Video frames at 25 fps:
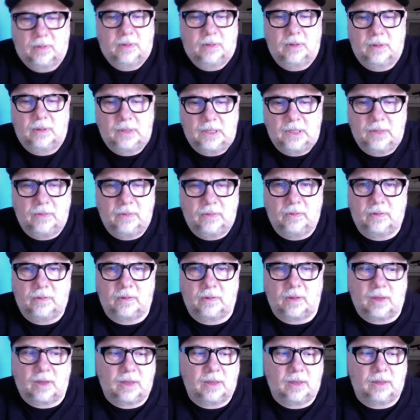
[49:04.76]
his
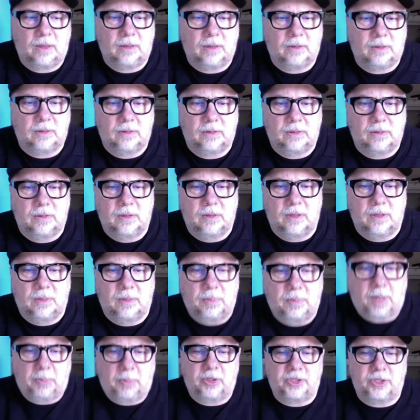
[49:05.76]
uh,
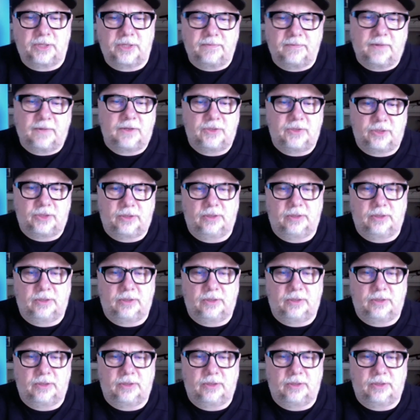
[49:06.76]
publishing venture.